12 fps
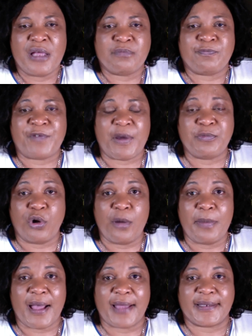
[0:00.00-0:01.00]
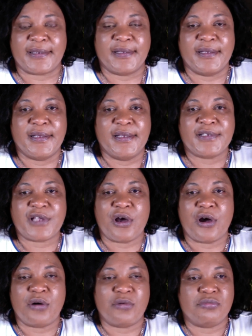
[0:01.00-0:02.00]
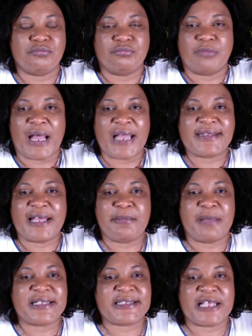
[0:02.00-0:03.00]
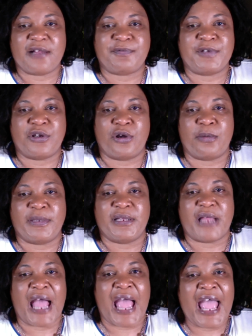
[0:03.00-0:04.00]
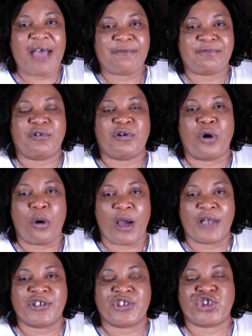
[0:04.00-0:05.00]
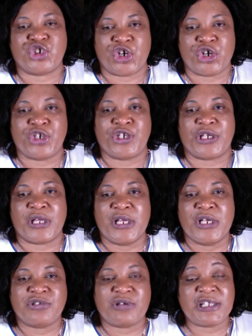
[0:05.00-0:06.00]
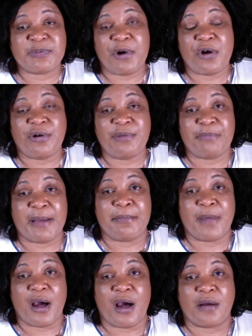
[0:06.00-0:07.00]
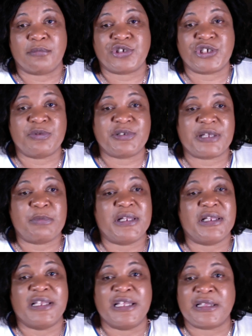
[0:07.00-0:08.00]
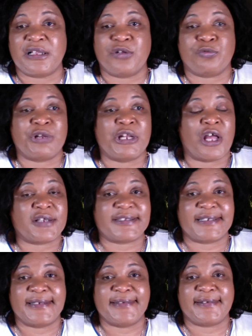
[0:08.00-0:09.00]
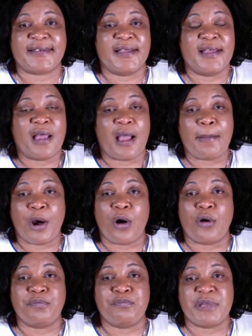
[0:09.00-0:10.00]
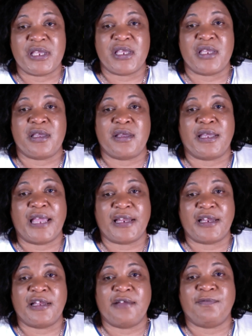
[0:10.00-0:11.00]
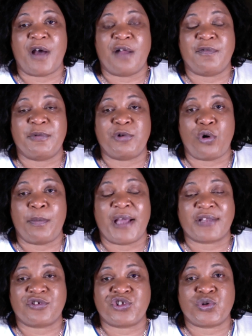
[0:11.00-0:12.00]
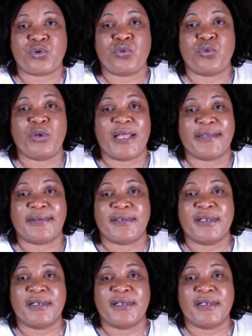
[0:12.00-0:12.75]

from nobody. So I tell myself, I have to go on this journey. So I spoke with my mom. She was a little reluctant about me getting involved in going back to school and,